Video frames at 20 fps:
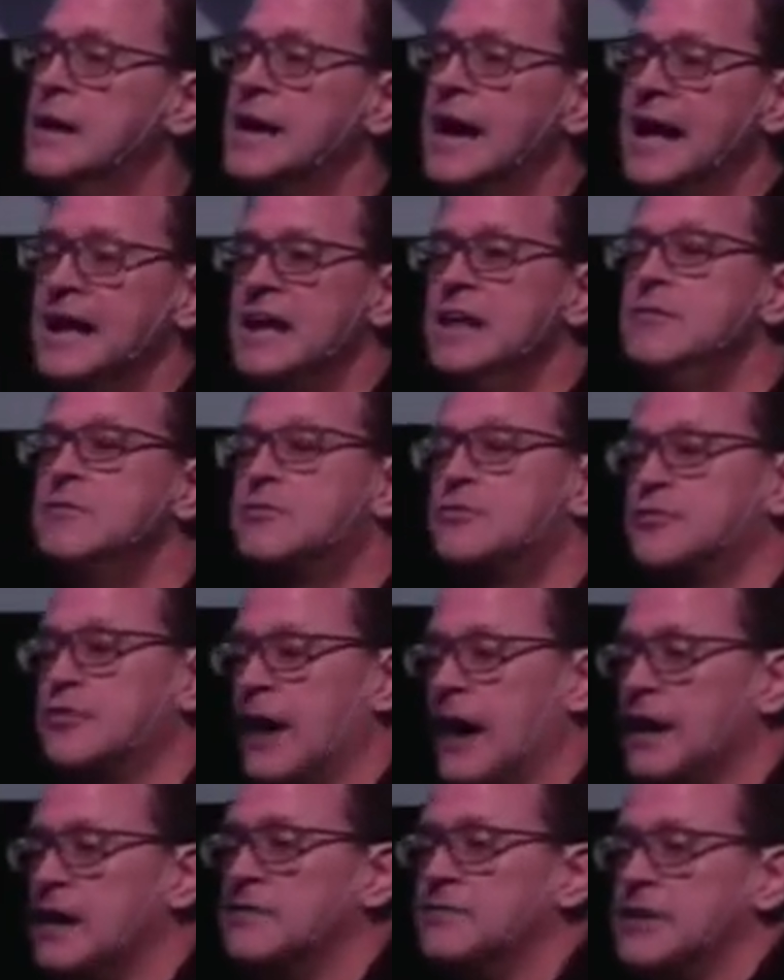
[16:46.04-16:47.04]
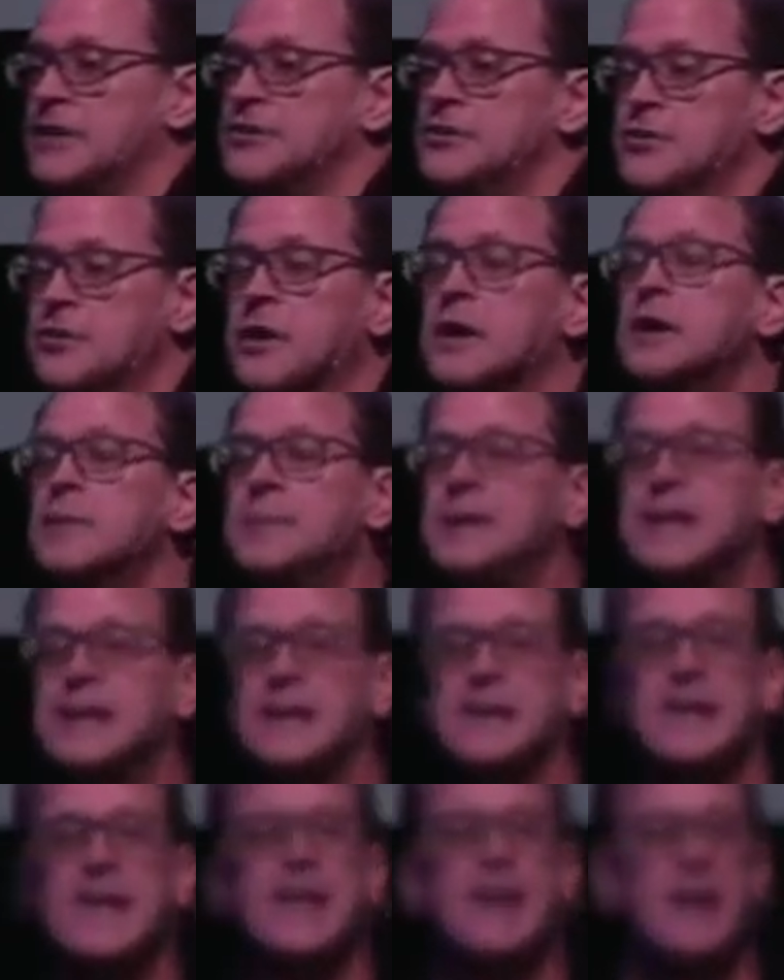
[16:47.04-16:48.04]
And inside of it, you're going to begin
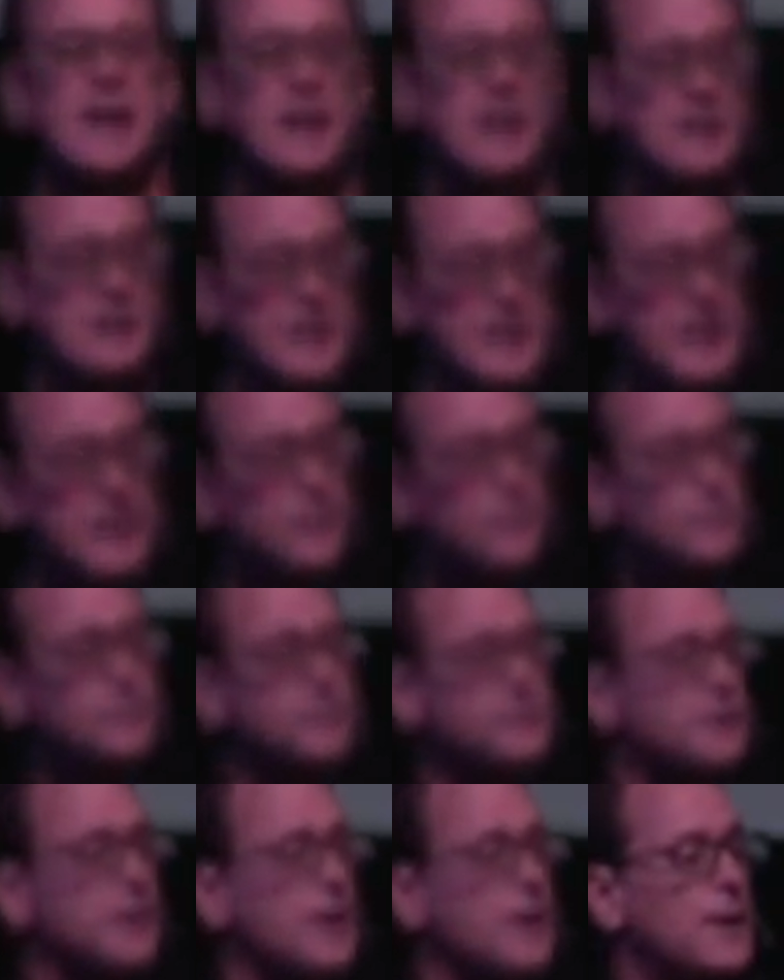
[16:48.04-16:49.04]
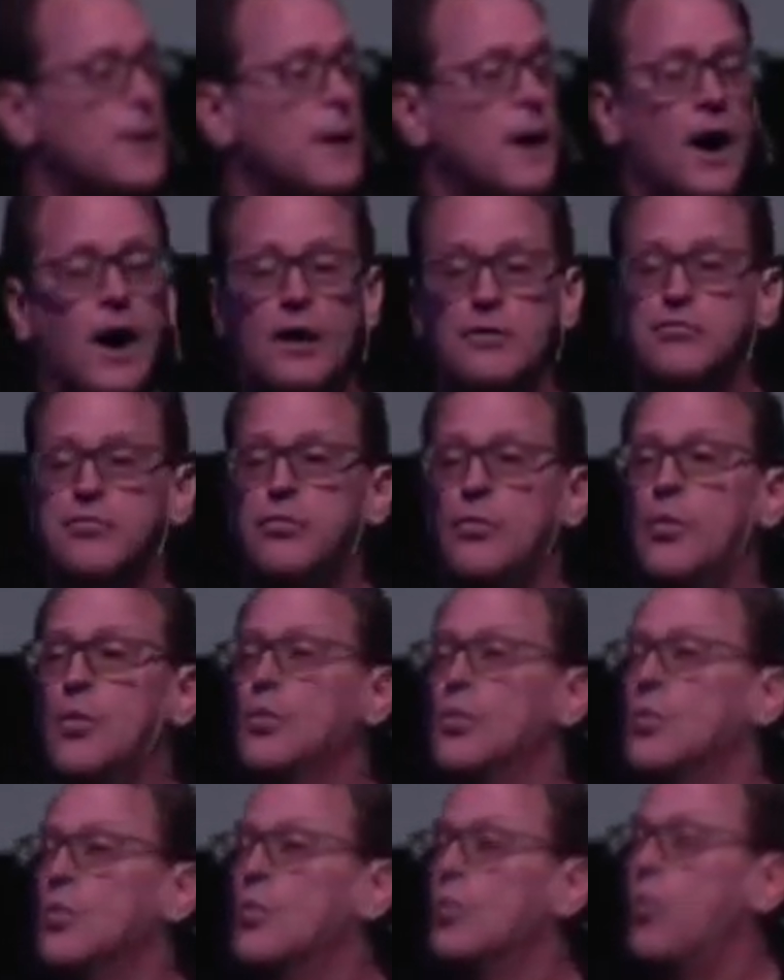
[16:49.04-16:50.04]
to get a glimpse of
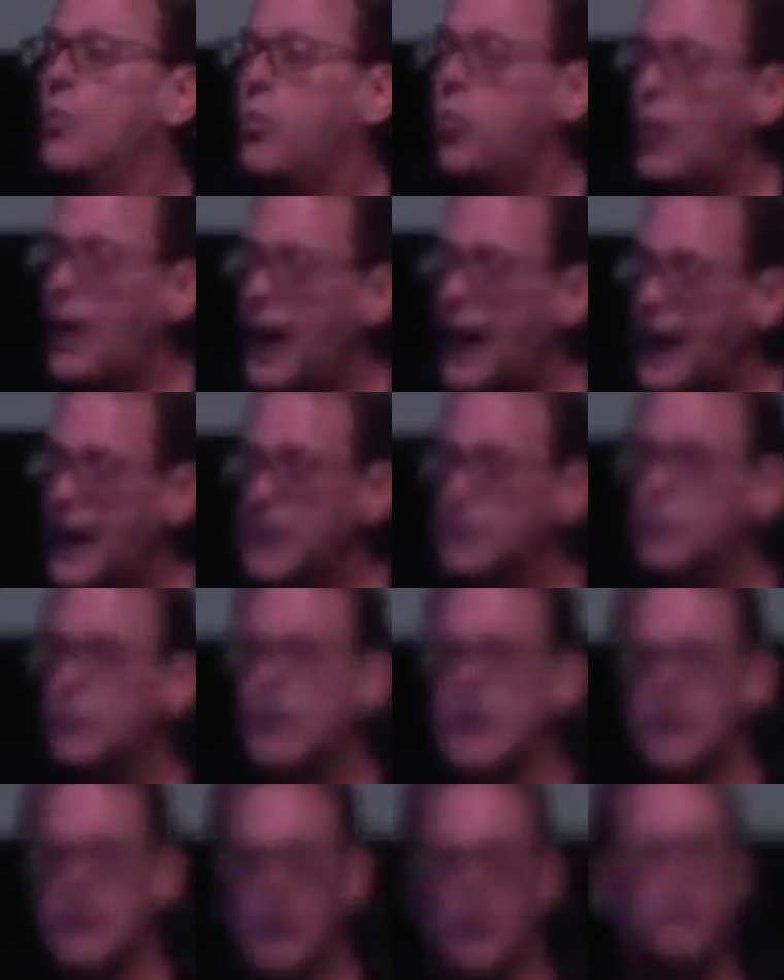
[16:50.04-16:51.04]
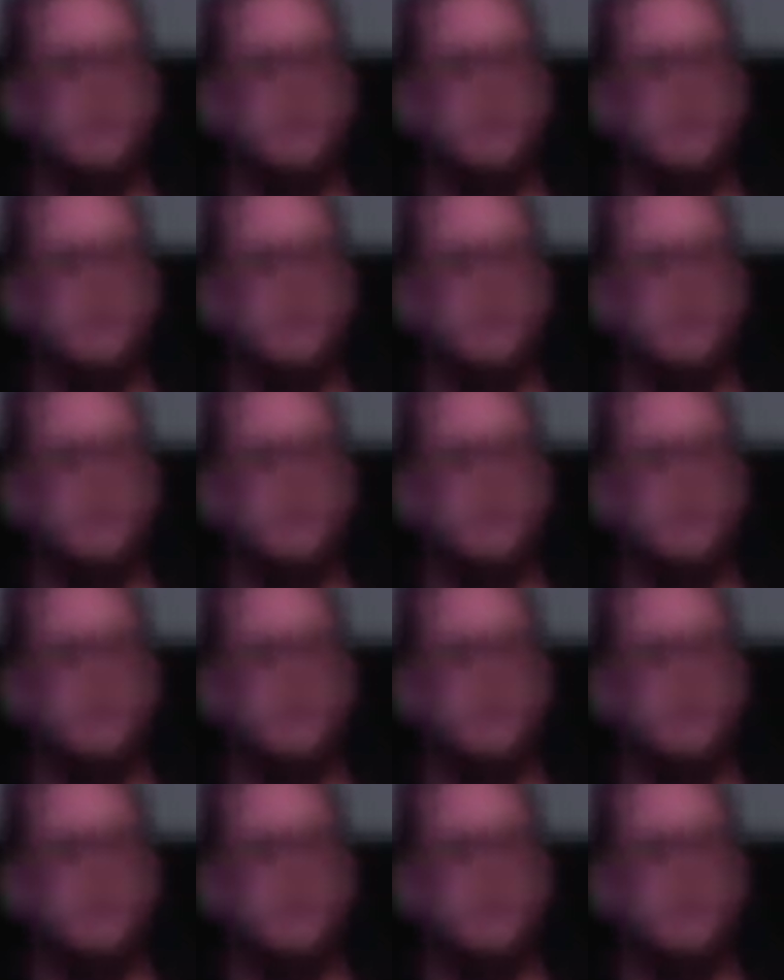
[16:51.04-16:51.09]
why we are